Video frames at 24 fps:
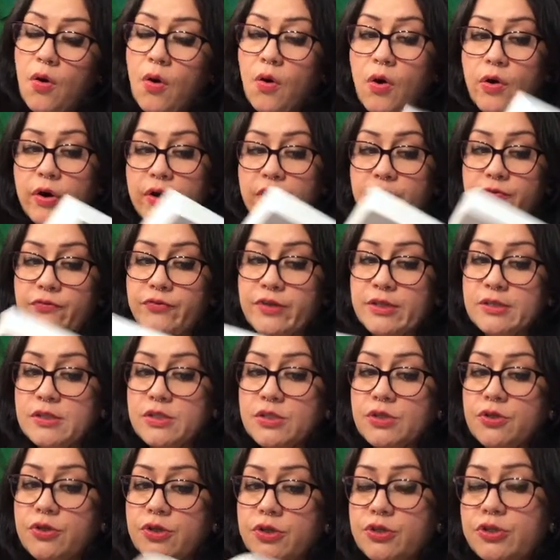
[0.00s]
or if
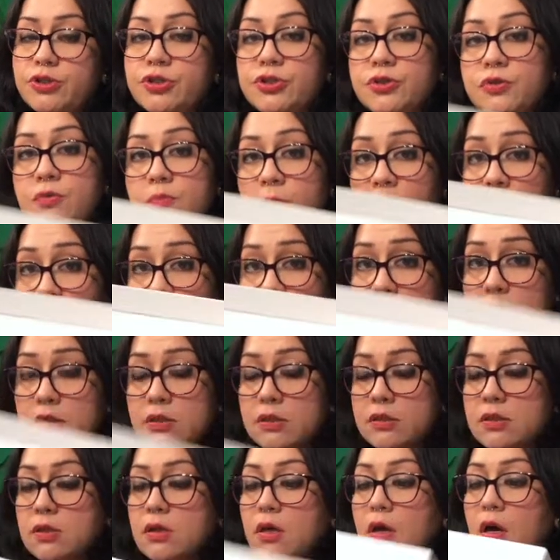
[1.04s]
it's your
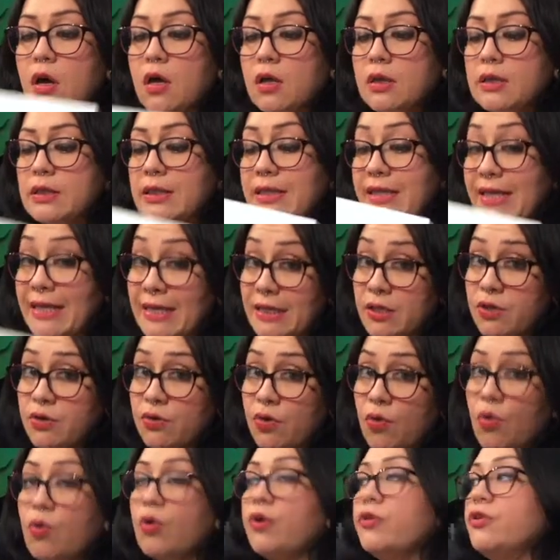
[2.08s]
shoebox lid
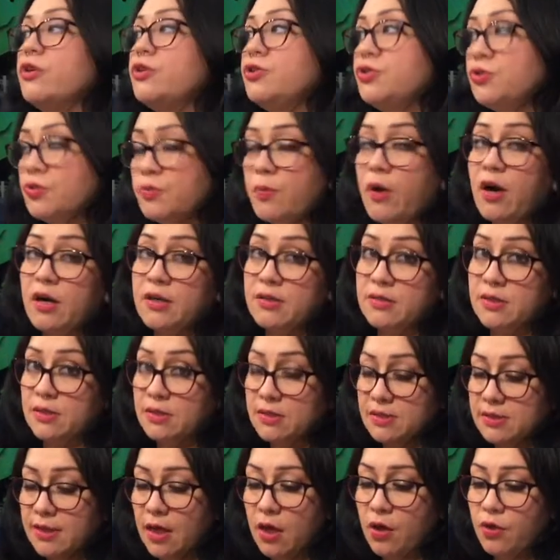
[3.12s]
or the shoebox
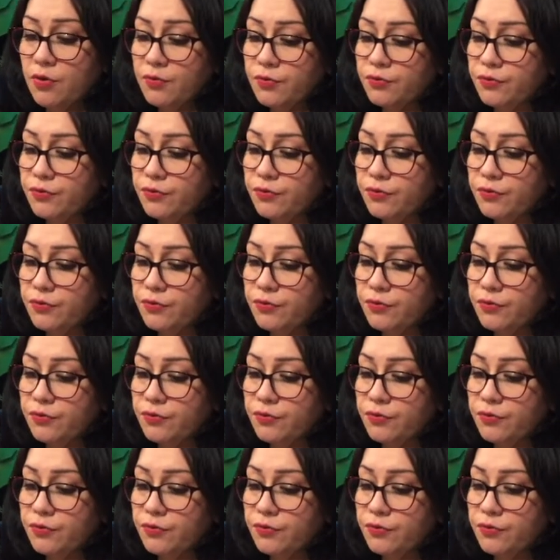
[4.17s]
itself,